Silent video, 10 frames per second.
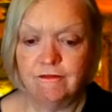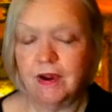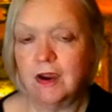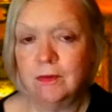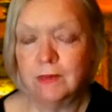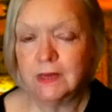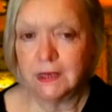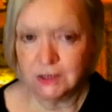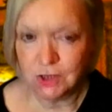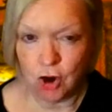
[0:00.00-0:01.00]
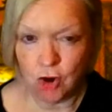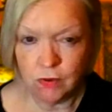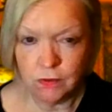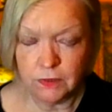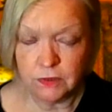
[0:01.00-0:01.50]
environment
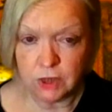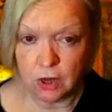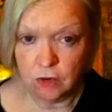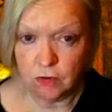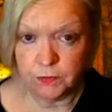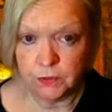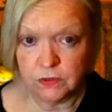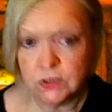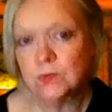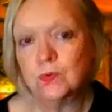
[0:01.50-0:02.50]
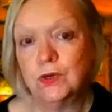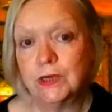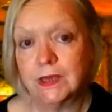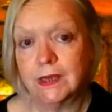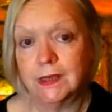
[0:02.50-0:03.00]
intolerable to
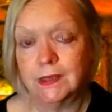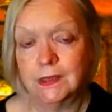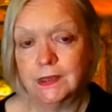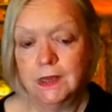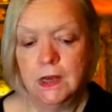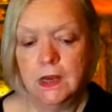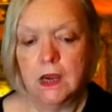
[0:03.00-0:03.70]
work in.